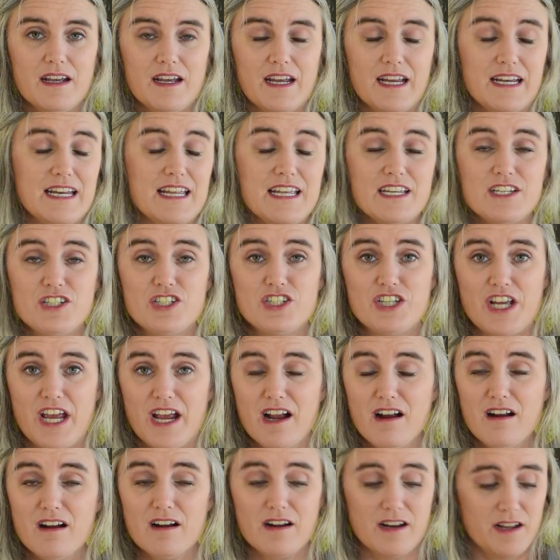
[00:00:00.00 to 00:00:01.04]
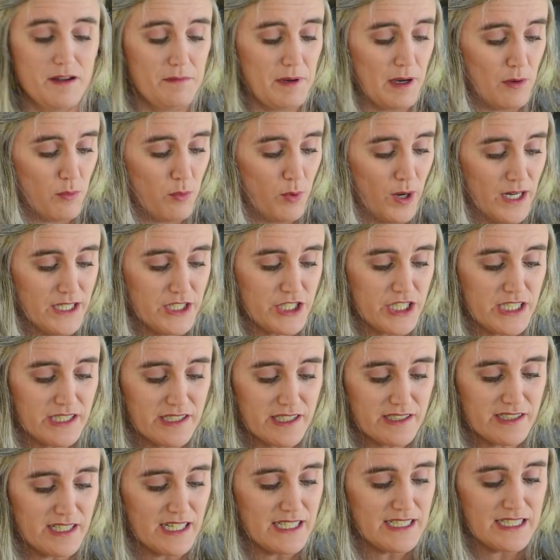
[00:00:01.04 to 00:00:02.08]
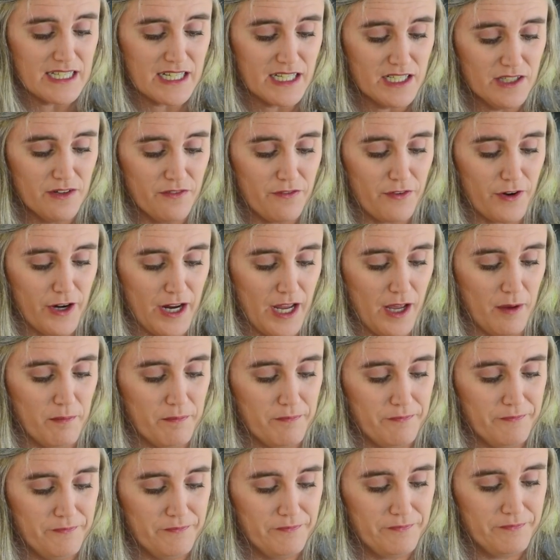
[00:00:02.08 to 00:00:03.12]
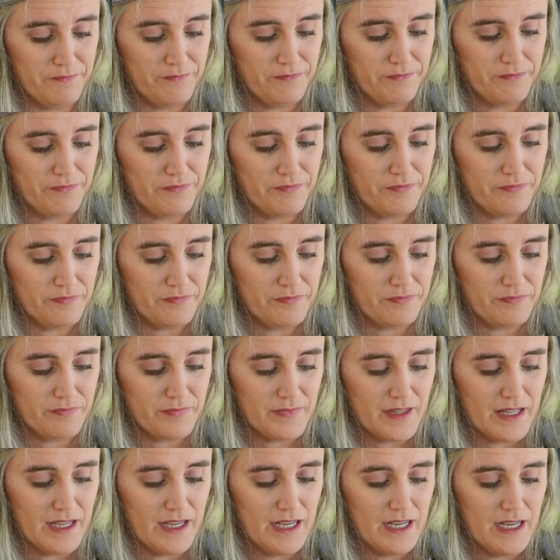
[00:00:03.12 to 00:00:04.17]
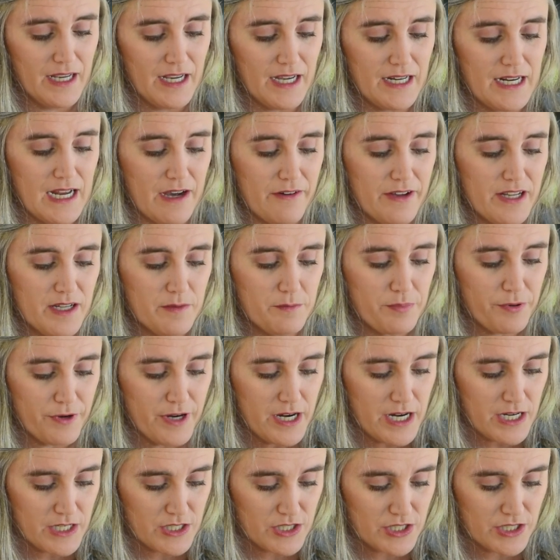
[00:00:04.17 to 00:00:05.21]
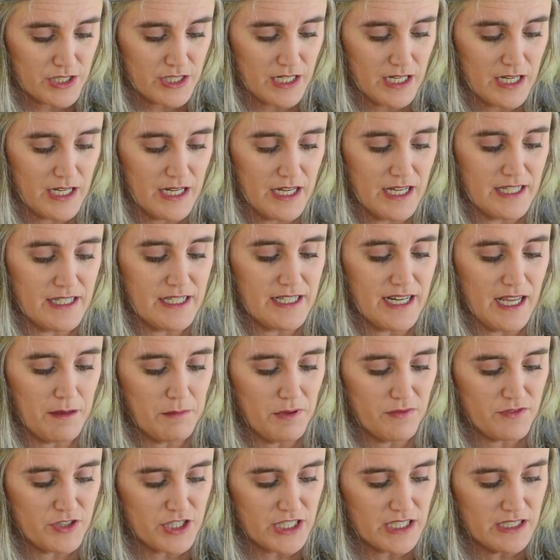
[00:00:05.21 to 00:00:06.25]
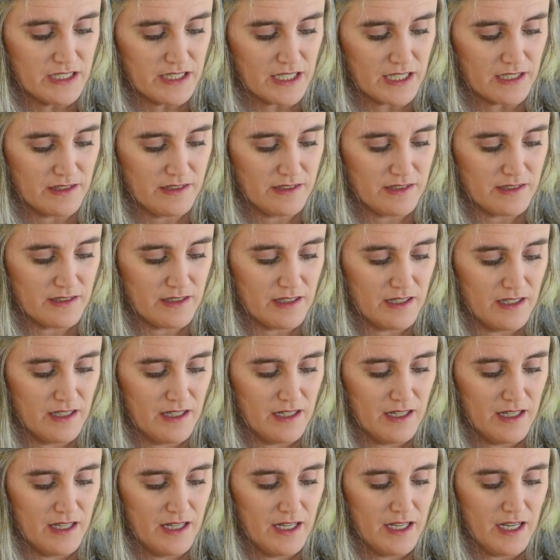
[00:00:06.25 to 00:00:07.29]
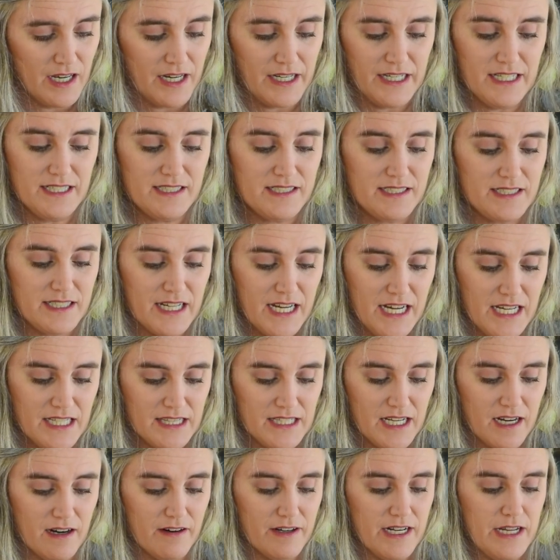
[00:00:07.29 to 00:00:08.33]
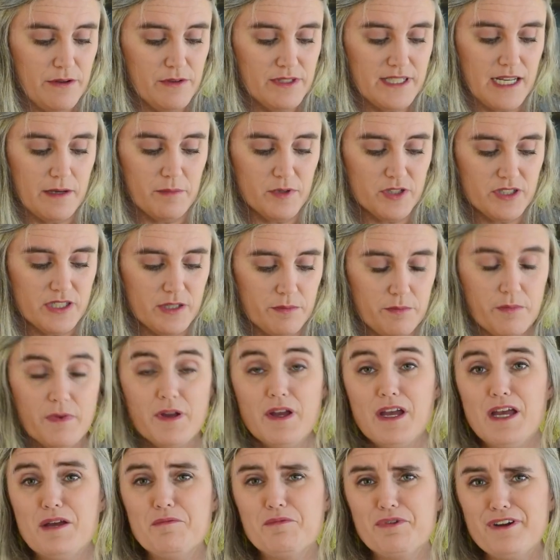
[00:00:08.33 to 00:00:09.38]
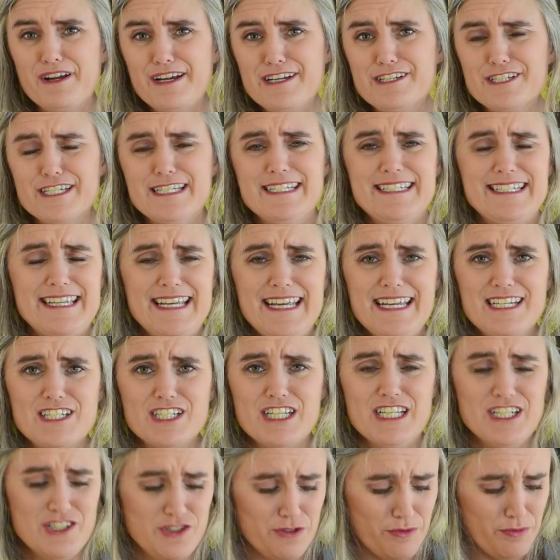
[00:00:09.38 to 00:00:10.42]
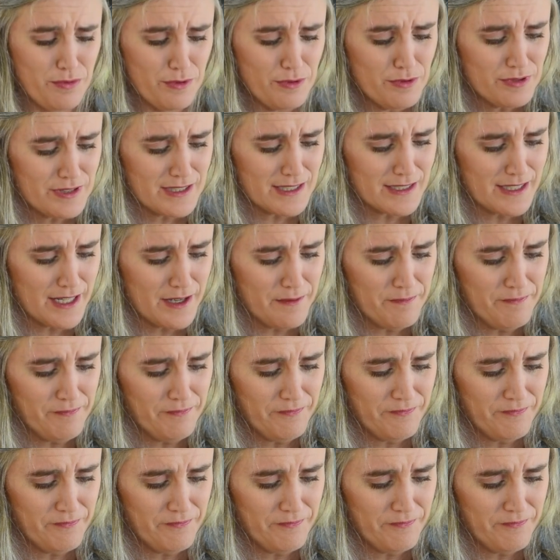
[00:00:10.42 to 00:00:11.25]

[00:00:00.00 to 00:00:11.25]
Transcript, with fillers: And he shared about what Jesus had done for him and how he had preached in the name of Jesus and he stayed there and he was able to preach and teach in Jerusalem